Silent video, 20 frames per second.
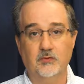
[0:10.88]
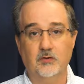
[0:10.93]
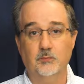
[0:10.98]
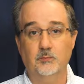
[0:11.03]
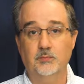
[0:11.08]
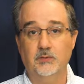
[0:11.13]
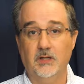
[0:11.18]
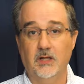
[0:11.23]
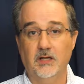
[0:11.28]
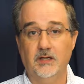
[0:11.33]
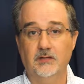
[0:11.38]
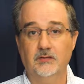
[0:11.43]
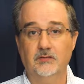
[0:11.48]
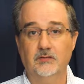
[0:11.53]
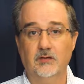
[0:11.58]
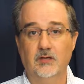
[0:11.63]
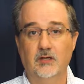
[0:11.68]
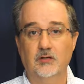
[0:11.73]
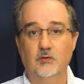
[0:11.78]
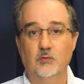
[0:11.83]

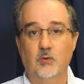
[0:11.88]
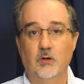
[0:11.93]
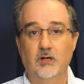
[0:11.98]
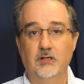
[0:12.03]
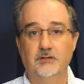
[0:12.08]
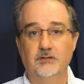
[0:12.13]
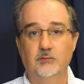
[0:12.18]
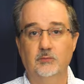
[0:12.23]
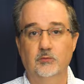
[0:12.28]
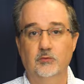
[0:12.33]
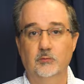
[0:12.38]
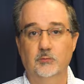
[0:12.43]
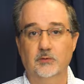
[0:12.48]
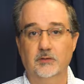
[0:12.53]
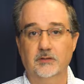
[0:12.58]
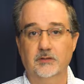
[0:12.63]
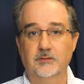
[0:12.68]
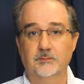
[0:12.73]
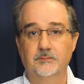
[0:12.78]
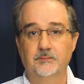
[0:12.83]
Compliance and Quality
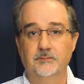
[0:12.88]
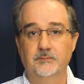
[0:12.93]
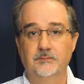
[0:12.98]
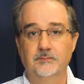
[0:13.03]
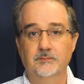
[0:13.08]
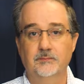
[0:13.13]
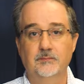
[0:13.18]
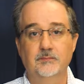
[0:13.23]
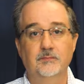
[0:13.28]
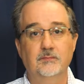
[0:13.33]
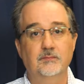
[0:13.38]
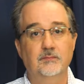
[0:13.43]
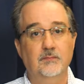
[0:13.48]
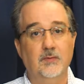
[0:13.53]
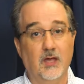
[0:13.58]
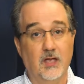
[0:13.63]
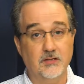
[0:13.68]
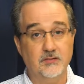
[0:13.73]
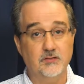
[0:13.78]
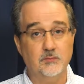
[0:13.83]
rubric.
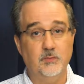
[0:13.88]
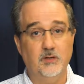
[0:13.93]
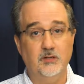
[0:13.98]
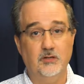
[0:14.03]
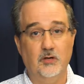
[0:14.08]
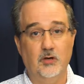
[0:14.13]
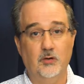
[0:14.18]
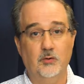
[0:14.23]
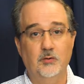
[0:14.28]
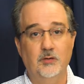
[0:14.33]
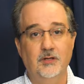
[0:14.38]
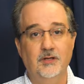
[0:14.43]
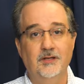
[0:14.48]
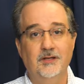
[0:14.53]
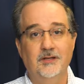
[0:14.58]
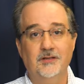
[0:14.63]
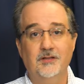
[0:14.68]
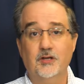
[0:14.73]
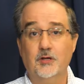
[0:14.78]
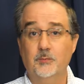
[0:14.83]
As you may know,
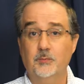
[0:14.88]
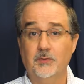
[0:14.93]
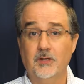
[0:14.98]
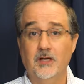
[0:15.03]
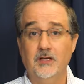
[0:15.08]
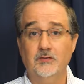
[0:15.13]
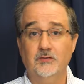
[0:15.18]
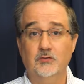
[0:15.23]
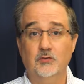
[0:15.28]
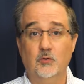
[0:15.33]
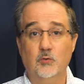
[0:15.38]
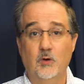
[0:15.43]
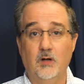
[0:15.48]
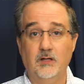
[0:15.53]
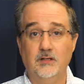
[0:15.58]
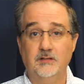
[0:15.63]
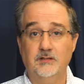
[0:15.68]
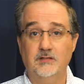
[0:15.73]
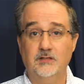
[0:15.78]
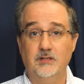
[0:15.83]
the Compliance and
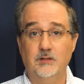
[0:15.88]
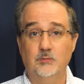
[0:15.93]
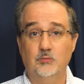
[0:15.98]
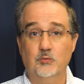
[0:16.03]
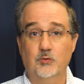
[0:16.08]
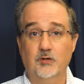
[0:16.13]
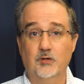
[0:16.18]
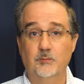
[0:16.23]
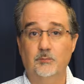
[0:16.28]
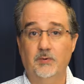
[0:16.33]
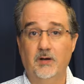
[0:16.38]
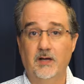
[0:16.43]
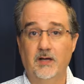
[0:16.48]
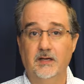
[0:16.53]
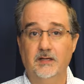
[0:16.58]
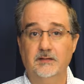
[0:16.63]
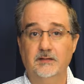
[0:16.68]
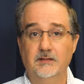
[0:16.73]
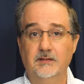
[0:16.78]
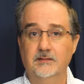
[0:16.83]
Quality teams were
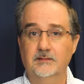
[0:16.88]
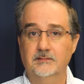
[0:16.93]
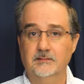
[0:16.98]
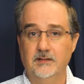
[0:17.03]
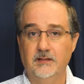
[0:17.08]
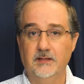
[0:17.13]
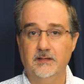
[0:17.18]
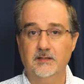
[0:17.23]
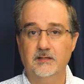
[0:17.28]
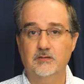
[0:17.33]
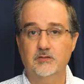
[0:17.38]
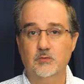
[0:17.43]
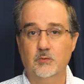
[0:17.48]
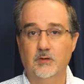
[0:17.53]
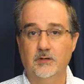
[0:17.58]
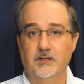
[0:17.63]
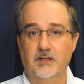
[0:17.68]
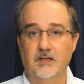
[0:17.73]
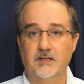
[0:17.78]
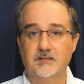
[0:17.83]
combined late in
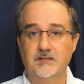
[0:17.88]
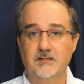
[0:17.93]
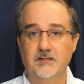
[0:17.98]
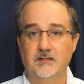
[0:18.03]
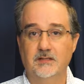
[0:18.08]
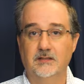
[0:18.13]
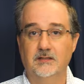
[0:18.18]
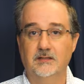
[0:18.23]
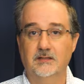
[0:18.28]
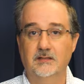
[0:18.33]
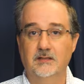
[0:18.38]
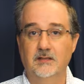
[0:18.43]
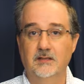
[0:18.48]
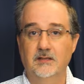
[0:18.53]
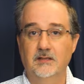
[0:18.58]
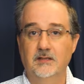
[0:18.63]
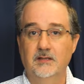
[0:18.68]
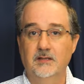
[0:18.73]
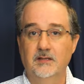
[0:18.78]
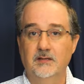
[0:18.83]
2018.
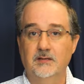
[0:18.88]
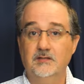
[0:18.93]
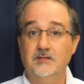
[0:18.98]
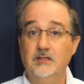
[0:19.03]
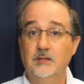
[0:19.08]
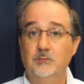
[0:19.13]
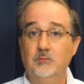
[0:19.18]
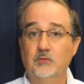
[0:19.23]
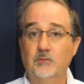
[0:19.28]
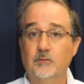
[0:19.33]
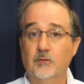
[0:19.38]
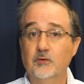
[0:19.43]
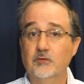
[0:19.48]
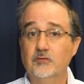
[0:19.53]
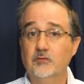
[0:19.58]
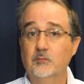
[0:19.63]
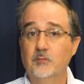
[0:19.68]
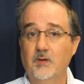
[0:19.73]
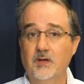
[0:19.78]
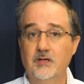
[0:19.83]
The team's
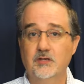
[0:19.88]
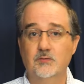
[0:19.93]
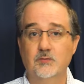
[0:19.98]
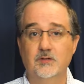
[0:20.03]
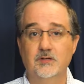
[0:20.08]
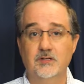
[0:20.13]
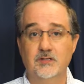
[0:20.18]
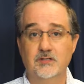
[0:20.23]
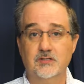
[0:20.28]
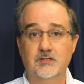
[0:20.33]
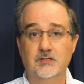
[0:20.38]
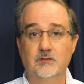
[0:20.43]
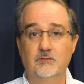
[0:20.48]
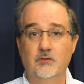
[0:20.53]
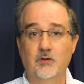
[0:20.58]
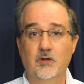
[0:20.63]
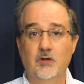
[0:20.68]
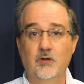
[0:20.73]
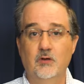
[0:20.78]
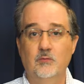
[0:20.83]
first major initiative
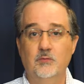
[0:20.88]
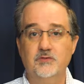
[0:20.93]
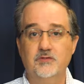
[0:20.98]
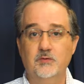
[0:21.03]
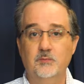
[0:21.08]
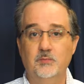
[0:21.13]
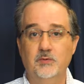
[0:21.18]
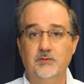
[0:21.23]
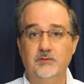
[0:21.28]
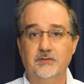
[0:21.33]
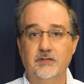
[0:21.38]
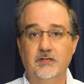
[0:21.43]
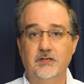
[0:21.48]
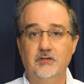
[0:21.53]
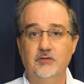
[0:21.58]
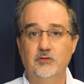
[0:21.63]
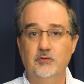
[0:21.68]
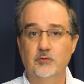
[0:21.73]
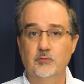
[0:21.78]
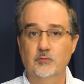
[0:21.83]
was to build a
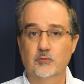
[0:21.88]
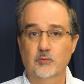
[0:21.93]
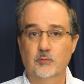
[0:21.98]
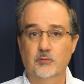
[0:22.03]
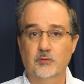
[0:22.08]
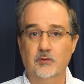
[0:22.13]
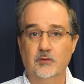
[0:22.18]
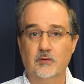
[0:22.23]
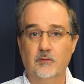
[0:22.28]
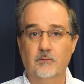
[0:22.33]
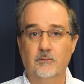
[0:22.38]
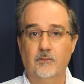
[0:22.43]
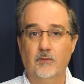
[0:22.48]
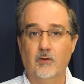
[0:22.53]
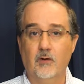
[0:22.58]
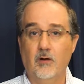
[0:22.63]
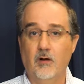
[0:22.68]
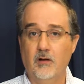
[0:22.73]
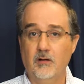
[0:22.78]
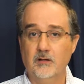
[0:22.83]
new rubric
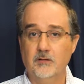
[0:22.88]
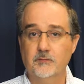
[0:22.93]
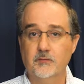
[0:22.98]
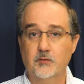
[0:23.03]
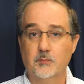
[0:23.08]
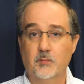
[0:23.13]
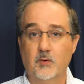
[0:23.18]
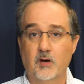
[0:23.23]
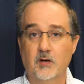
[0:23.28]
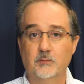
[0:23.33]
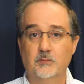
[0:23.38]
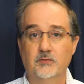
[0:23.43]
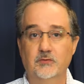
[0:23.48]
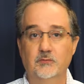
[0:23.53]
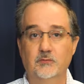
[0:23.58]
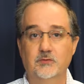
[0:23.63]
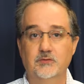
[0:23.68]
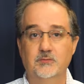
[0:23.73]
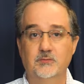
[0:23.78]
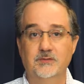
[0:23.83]
for all of the
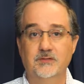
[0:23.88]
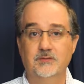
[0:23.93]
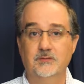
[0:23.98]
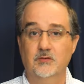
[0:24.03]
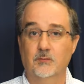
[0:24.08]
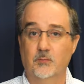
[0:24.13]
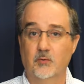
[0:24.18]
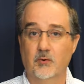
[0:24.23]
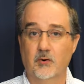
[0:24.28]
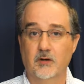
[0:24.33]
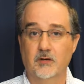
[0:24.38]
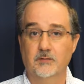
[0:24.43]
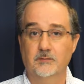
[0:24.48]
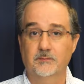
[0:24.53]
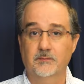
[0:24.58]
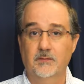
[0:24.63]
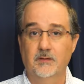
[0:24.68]
departments which we support.